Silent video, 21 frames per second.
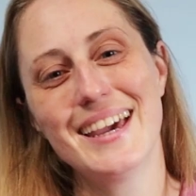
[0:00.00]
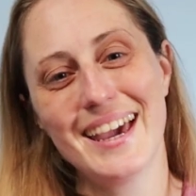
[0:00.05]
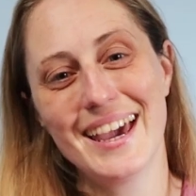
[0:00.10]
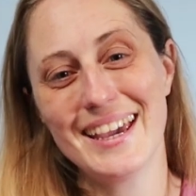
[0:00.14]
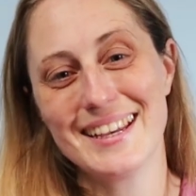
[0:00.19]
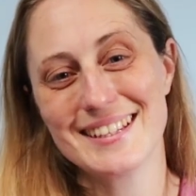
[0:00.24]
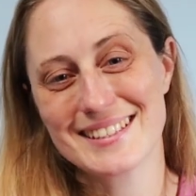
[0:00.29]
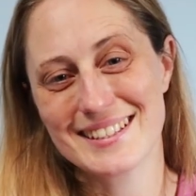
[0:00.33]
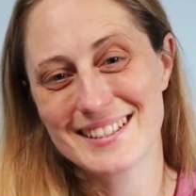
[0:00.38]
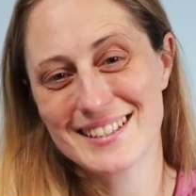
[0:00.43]

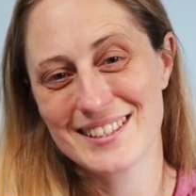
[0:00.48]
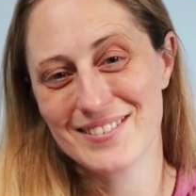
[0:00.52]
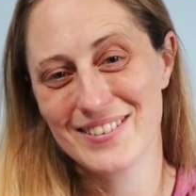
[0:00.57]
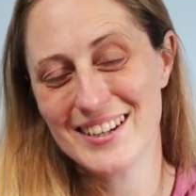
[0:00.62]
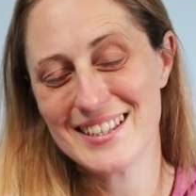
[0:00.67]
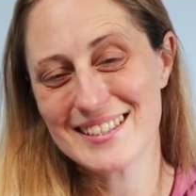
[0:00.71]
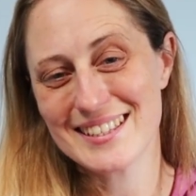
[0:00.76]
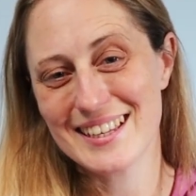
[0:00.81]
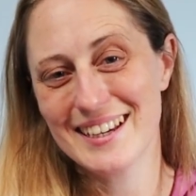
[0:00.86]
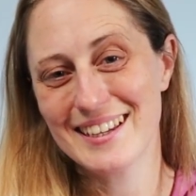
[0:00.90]
Hey Sun
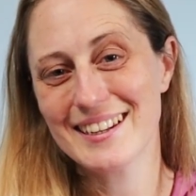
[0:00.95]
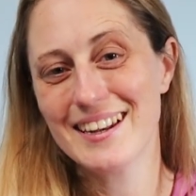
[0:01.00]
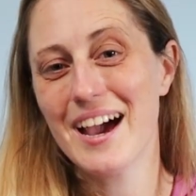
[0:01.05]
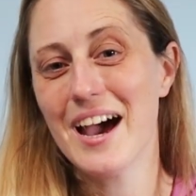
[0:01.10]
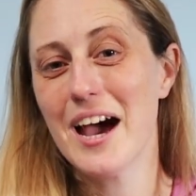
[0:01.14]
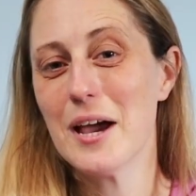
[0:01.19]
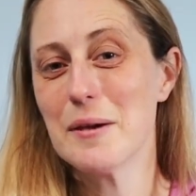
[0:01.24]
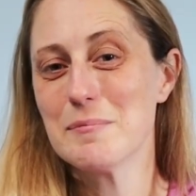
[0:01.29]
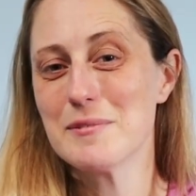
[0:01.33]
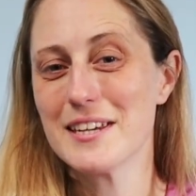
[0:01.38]
Space Sun,
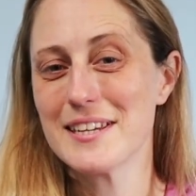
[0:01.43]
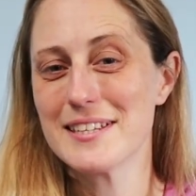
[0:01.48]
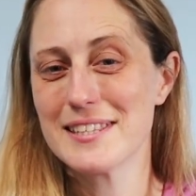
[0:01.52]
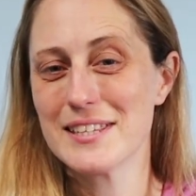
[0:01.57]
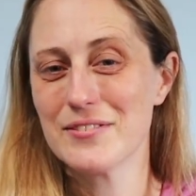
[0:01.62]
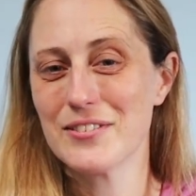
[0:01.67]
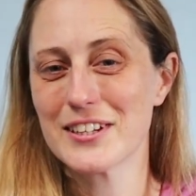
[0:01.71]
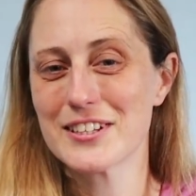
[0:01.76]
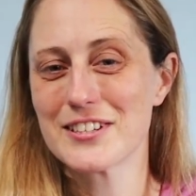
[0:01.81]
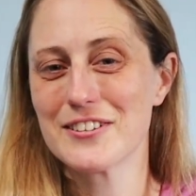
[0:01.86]
I'm
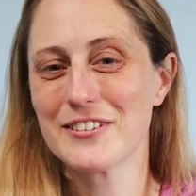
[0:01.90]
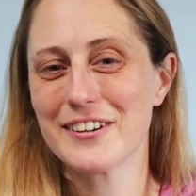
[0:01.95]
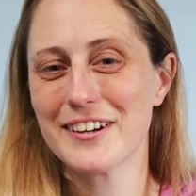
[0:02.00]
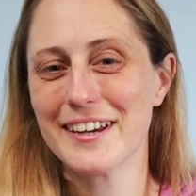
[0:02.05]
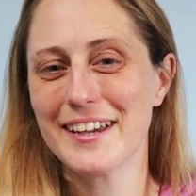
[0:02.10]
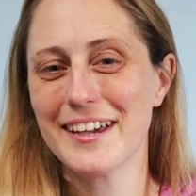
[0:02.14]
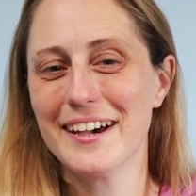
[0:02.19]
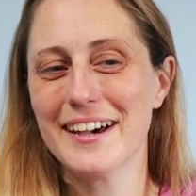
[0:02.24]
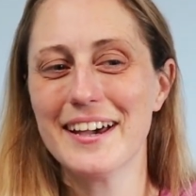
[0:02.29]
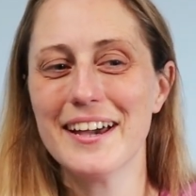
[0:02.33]
Daisy
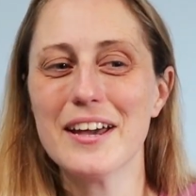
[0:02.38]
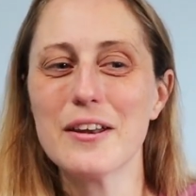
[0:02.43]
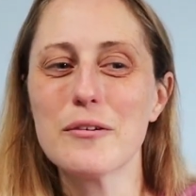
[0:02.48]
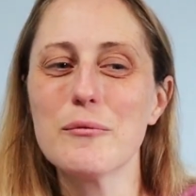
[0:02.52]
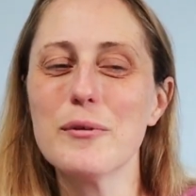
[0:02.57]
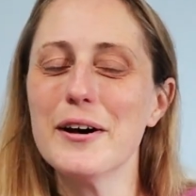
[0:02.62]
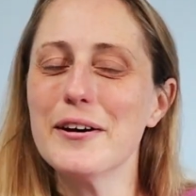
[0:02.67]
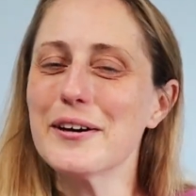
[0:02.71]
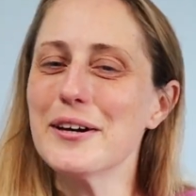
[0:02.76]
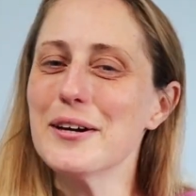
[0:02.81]
Victoria
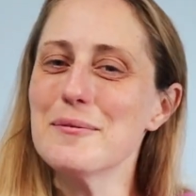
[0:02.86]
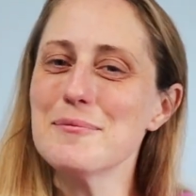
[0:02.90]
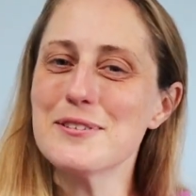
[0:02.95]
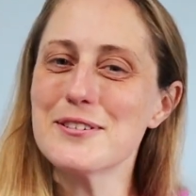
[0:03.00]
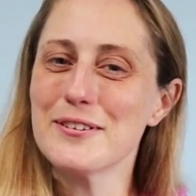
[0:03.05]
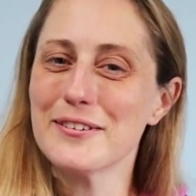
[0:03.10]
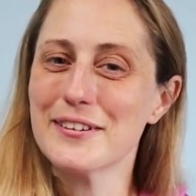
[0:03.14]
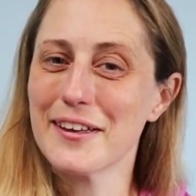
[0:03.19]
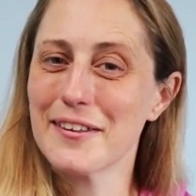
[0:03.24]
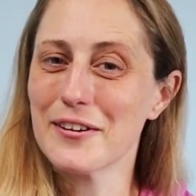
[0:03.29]
and welcome
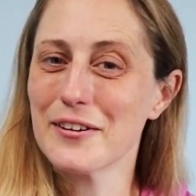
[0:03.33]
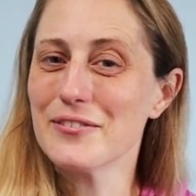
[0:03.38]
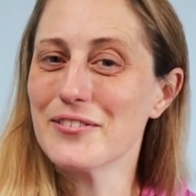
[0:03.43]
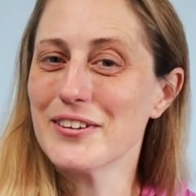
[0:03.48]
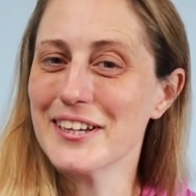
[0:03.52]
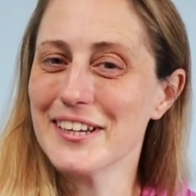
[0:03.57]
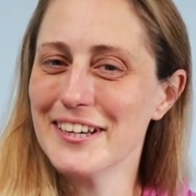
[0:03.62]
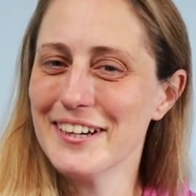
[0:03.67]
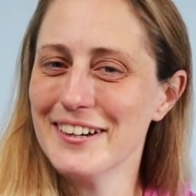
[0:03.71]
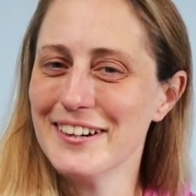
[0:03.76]
to another
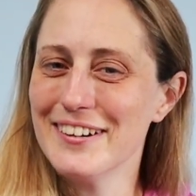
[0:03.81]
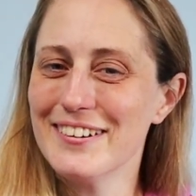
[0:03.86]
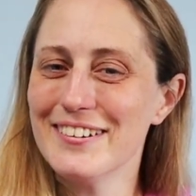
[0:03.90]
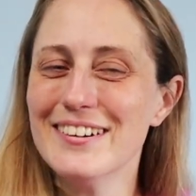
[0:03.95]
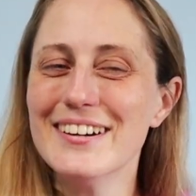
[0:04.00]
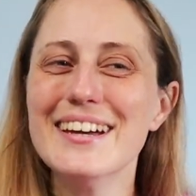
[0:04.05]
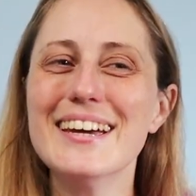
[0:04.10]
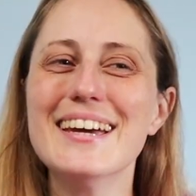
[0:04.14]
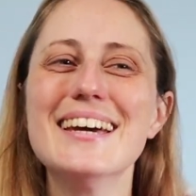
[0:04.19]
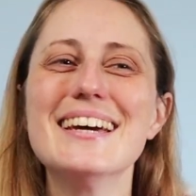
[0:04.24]

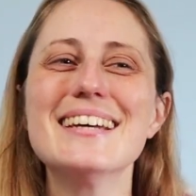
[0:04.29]
video.